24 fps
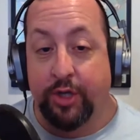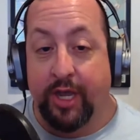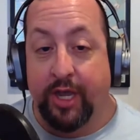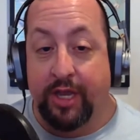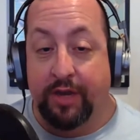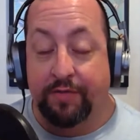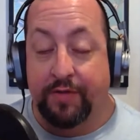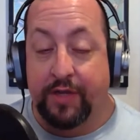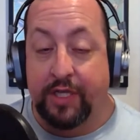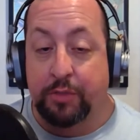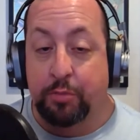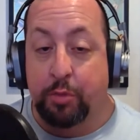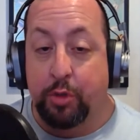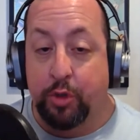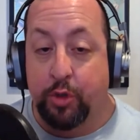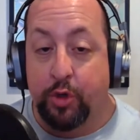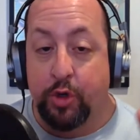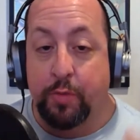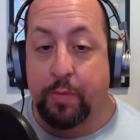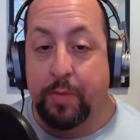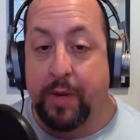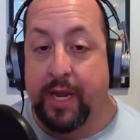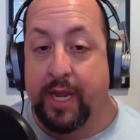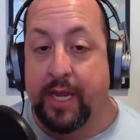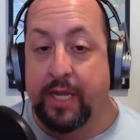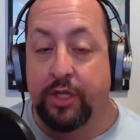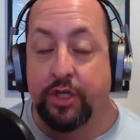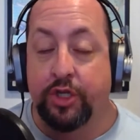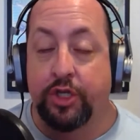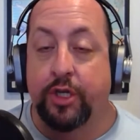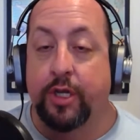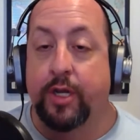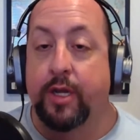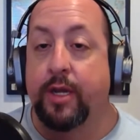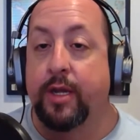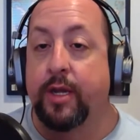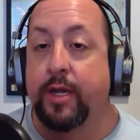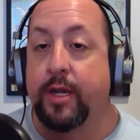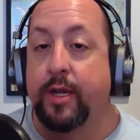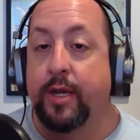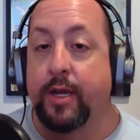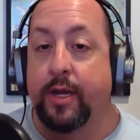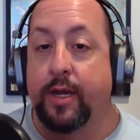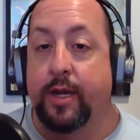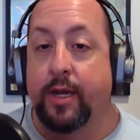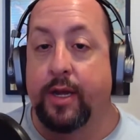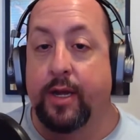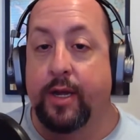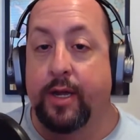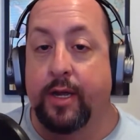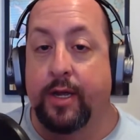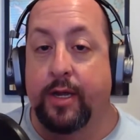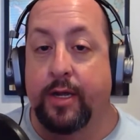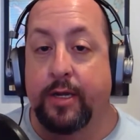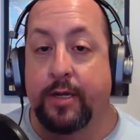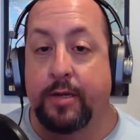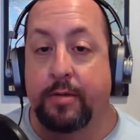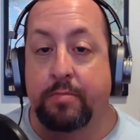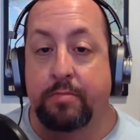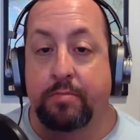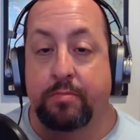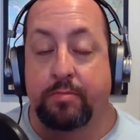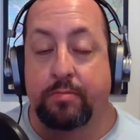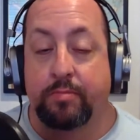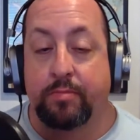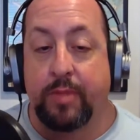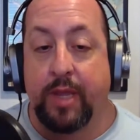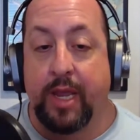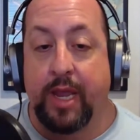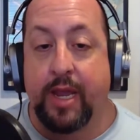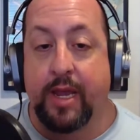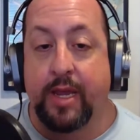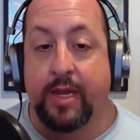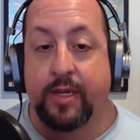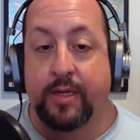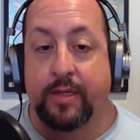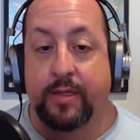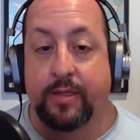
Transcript: and a Facebook group page. Yeah,